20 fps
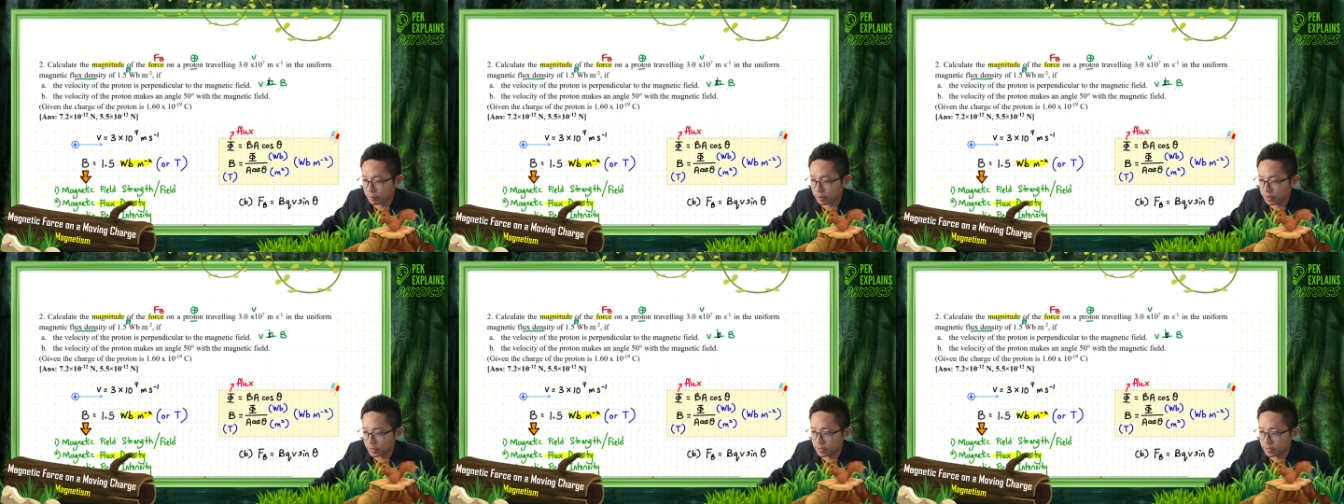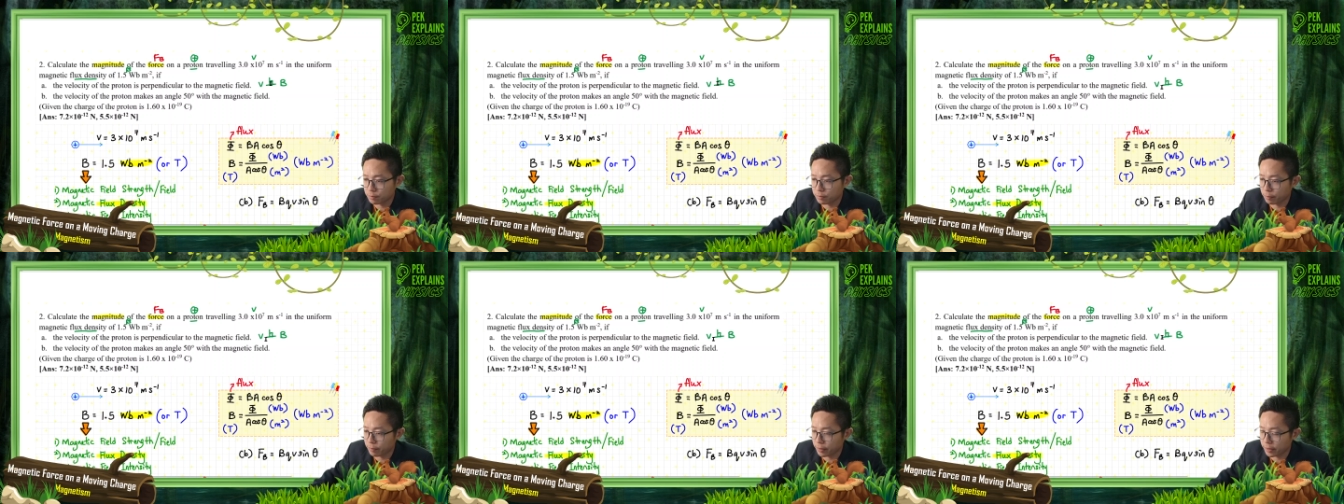by this
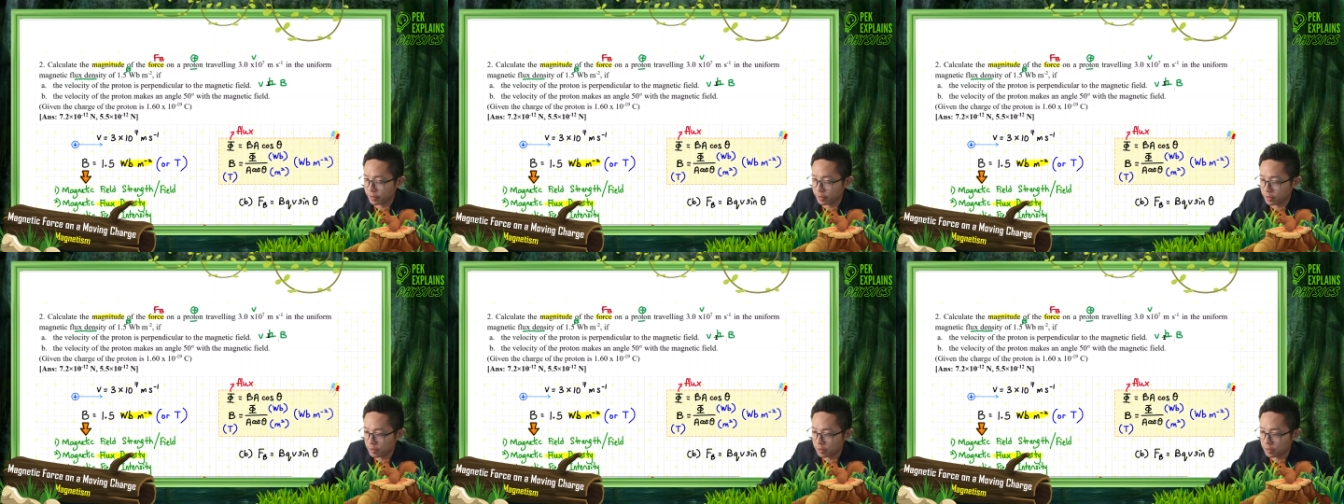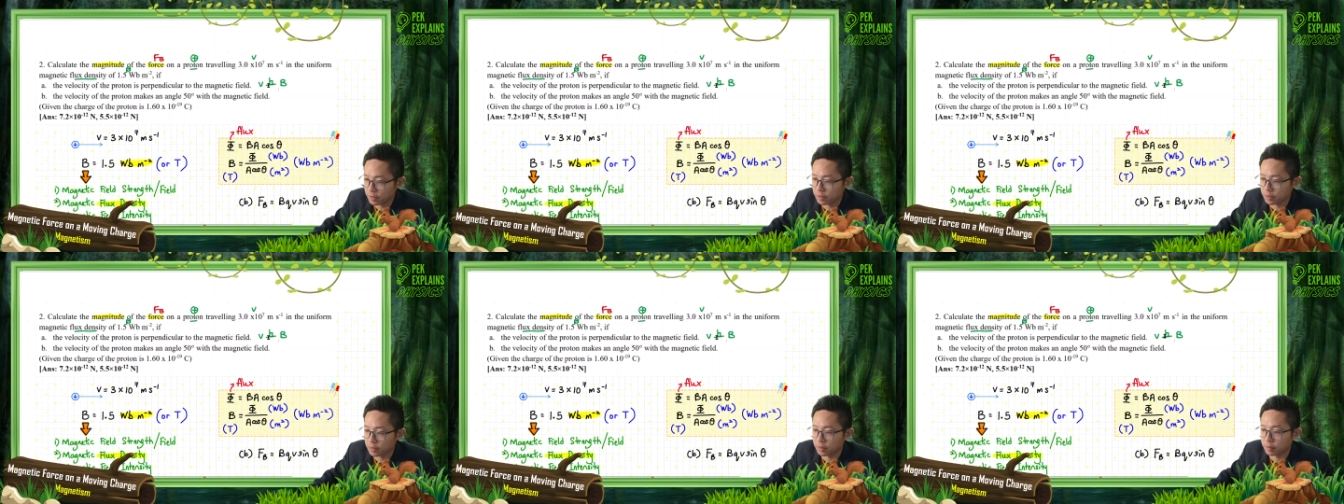
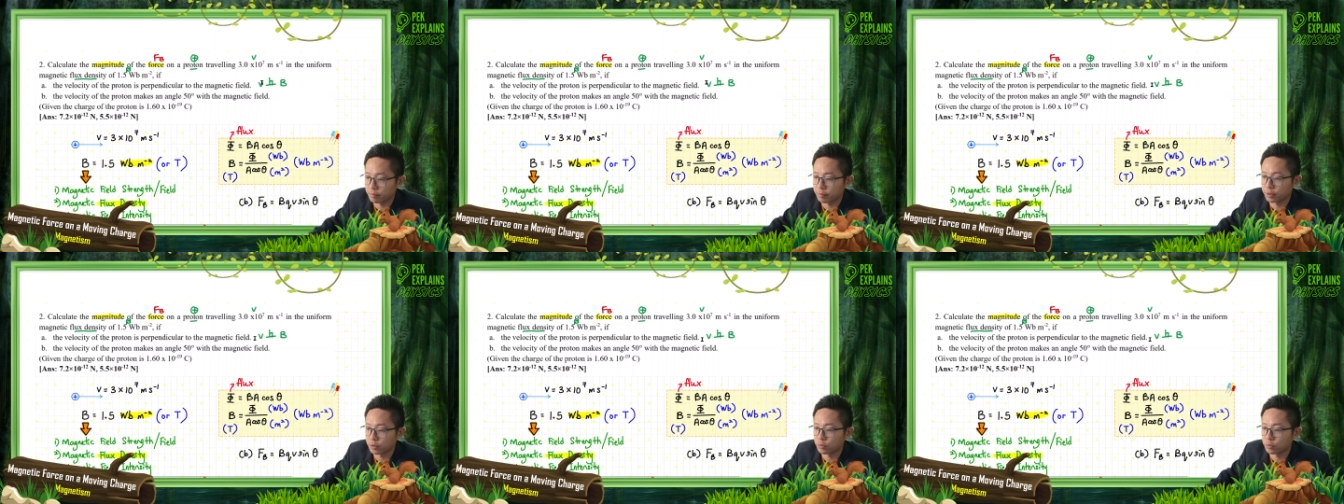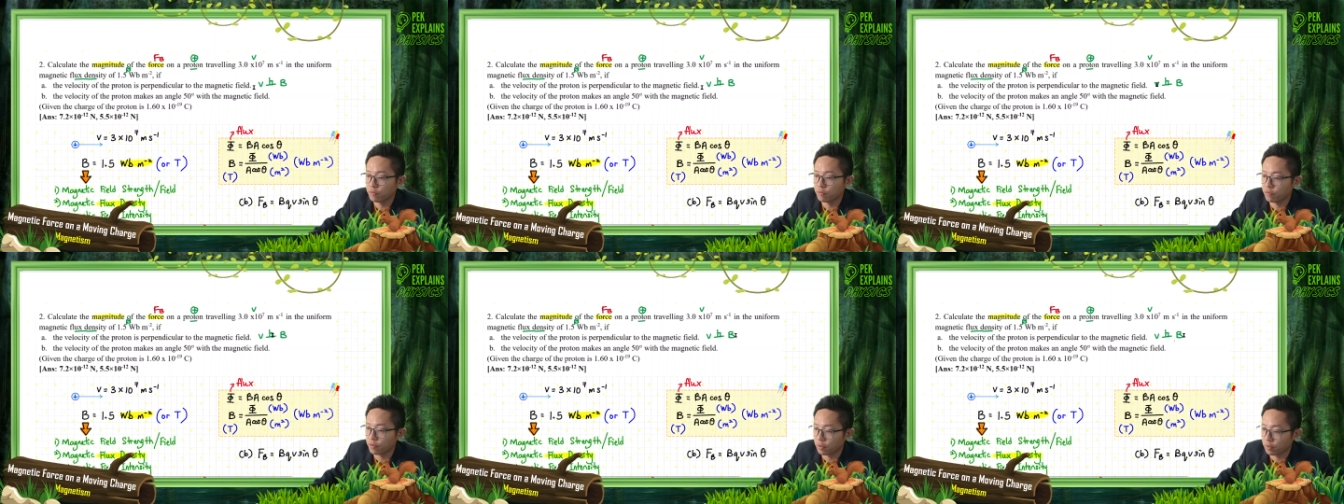perpendicular
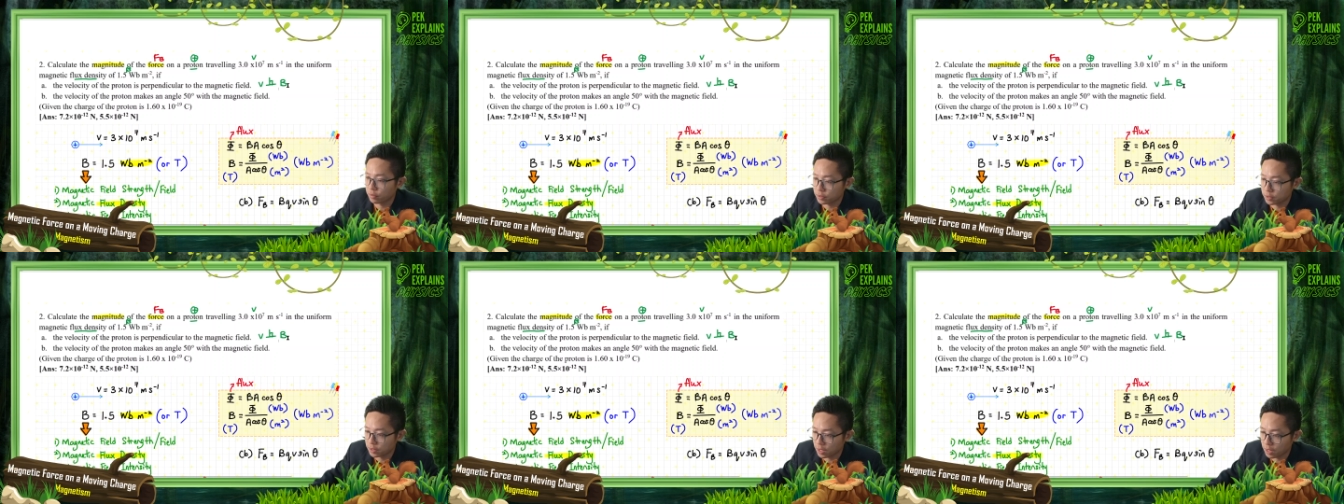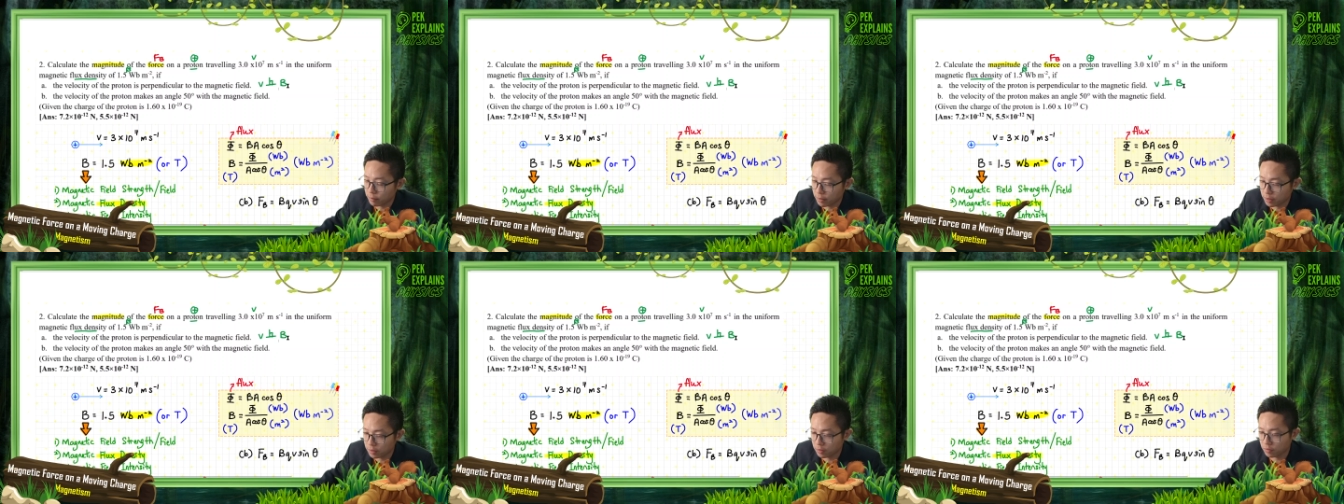between velocity
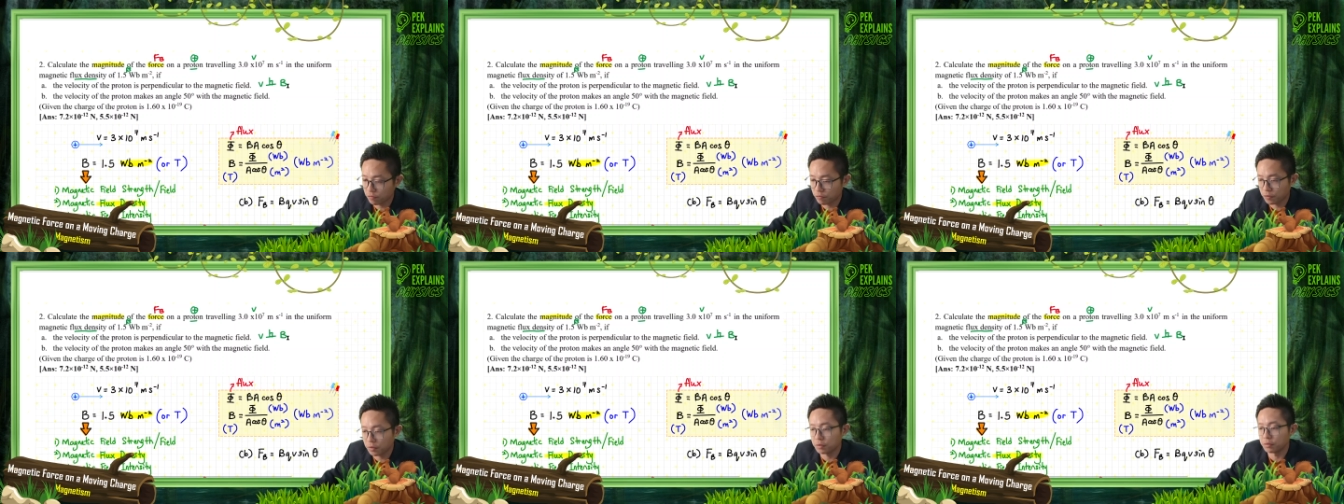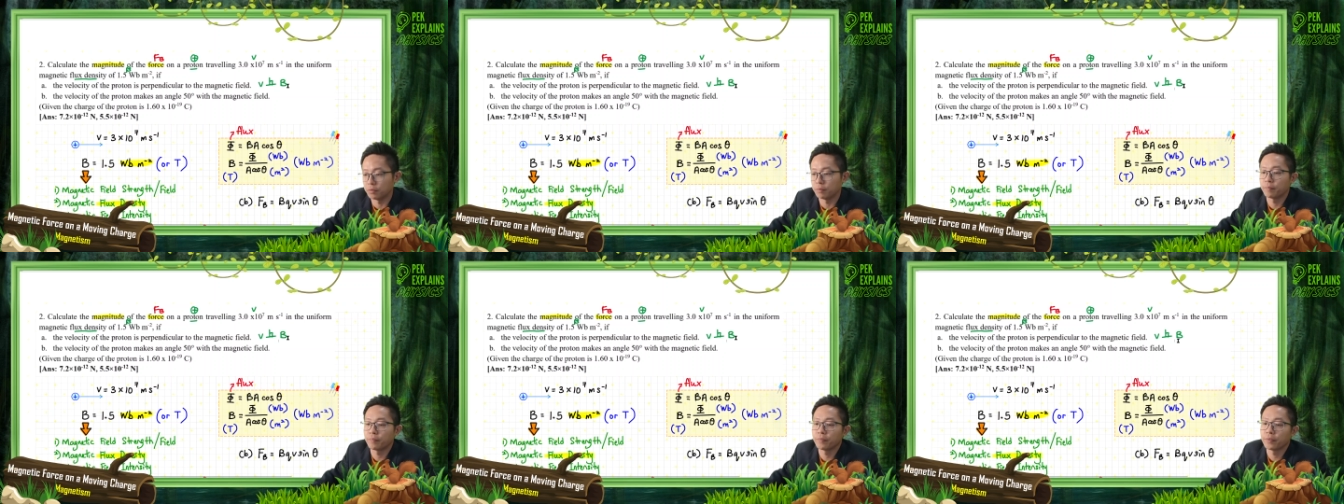and magnetic
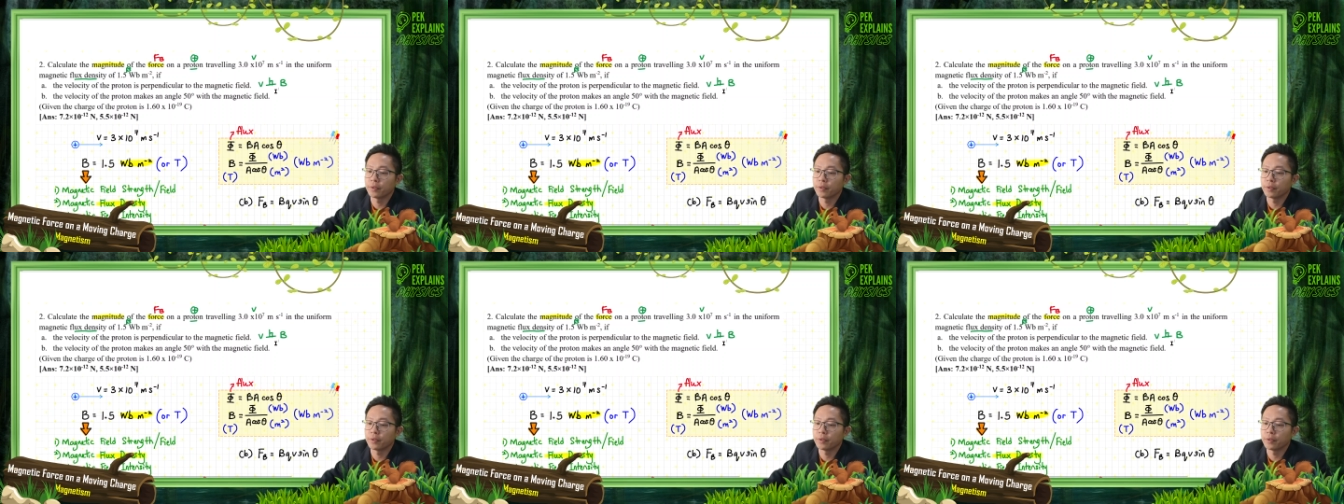field?